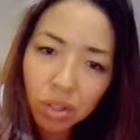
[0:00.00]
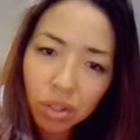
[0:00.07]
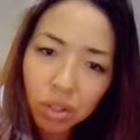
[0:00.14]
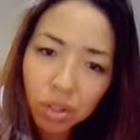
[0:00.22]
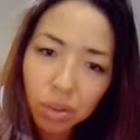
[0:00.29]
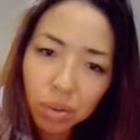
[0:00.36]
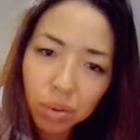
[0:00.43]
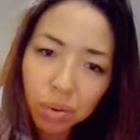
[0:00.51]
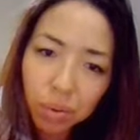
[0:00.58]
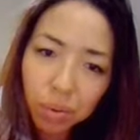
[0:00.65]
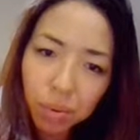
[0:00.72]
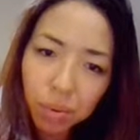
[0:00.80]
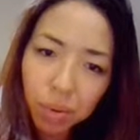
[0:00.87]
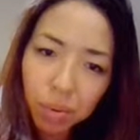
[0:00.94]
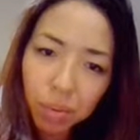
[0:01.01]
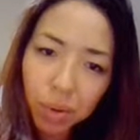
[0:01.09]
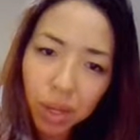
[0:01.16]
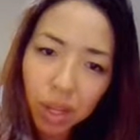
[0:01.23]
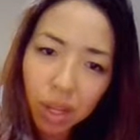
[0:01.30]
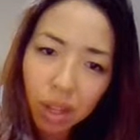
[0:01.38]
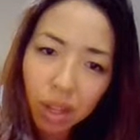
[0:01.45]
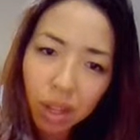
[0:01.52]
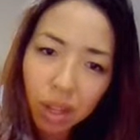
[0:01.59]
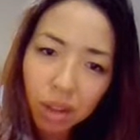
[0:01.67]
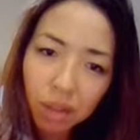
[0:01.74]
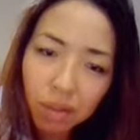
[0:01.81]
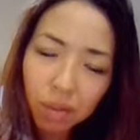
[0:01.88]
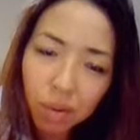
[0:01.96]
2, 3,
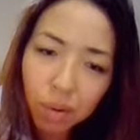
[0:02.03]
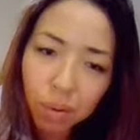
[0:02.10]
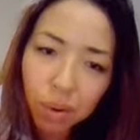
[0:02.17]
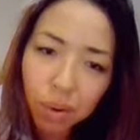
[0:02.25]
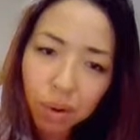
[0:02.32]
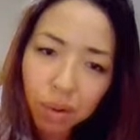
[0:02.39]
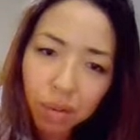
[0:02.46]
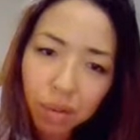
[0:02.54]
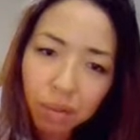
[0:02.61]
4,